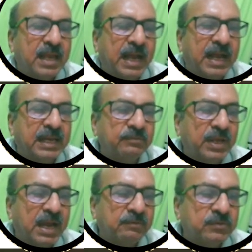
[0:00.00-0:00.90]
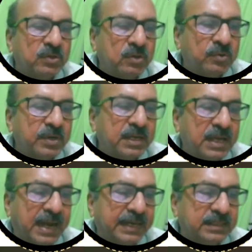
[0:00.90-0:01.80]
and we have to look
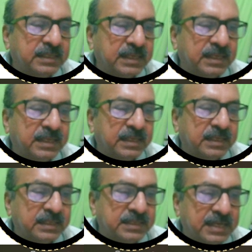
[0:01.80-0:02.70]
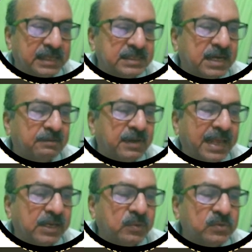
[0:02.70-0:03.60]
at the delta
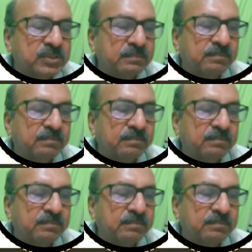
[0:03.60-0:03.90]
values.